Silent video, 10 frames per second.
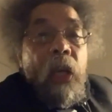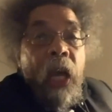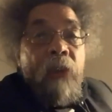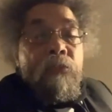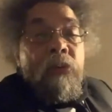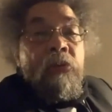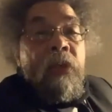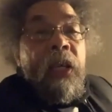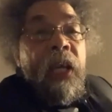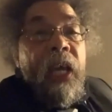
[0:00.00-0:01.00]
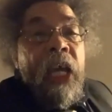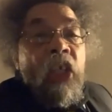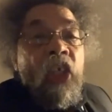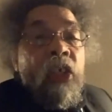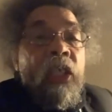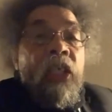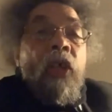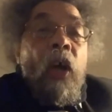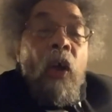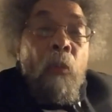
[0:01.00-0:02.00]
and beauty and
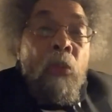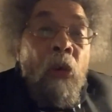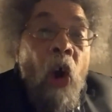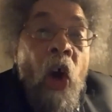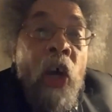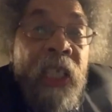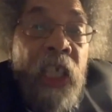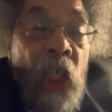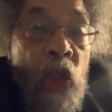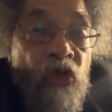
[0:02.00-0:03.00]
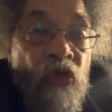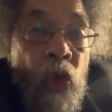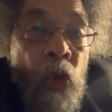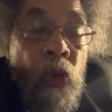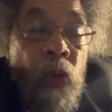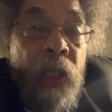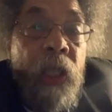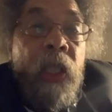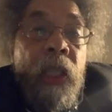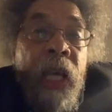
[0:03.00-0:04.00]
goodness, broadly construed,
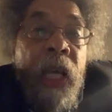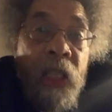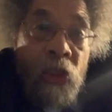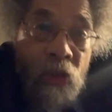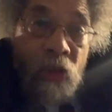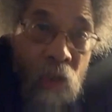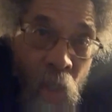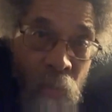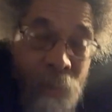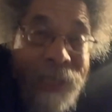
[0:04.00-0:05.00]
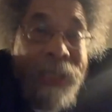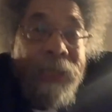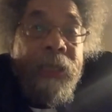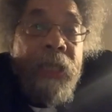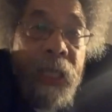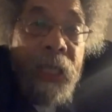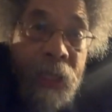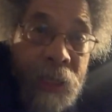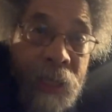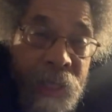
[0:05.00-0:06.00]
that is humanistic,
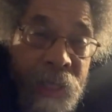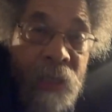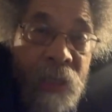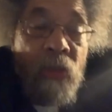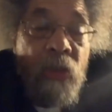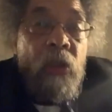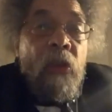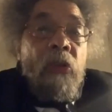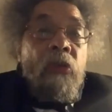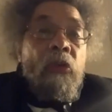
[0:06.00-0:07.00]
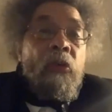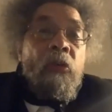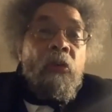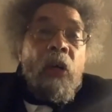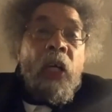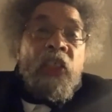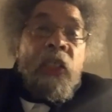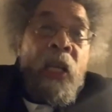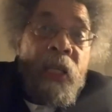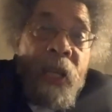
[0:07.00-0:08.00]
that is a
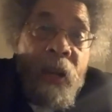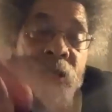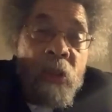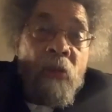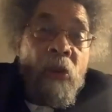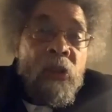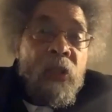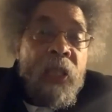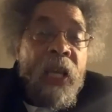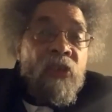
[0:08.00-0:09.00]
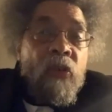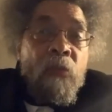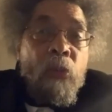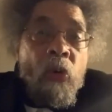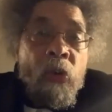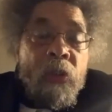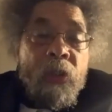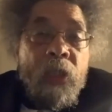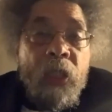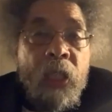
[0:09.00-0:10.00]
solidarity across national
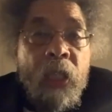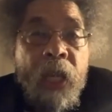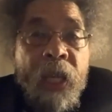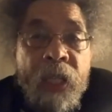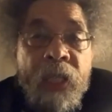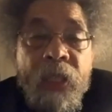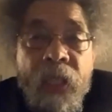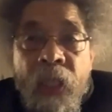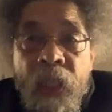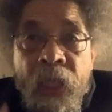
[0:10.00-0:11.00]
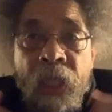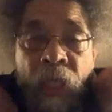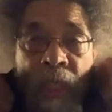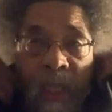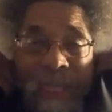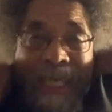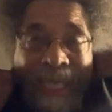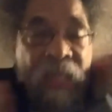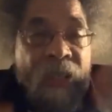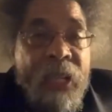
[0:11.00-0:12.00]
borders, and in the end,
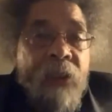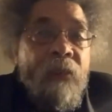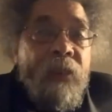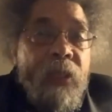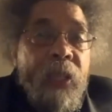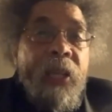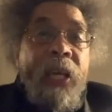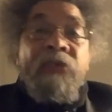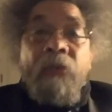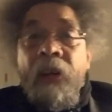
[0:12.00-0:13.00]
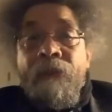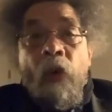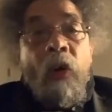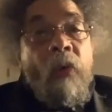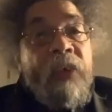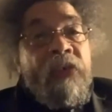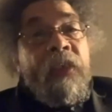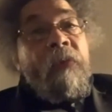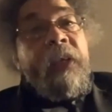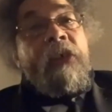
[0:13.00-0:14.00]
integrity. That's why the 4
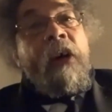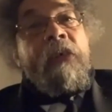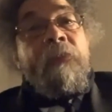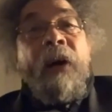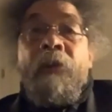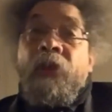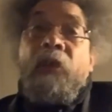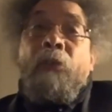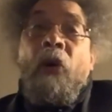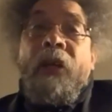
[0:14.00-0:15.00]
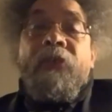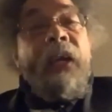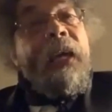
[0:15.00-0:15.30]
questions that we talked about with Du Bois.